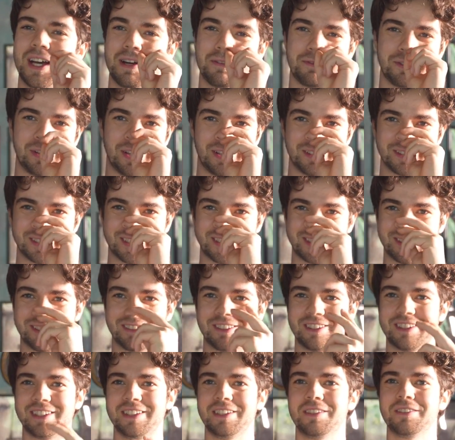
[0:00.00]
I have another
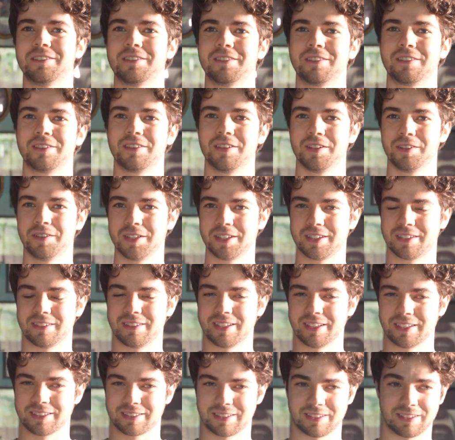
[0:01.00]
story with
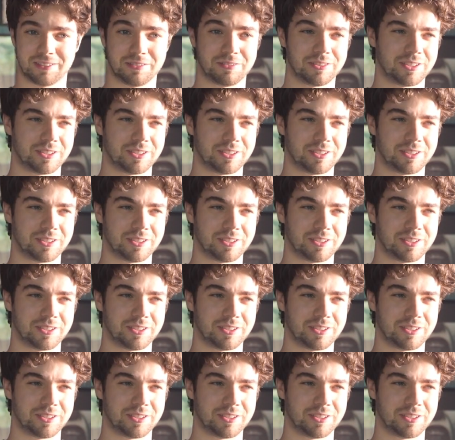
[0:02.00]
this.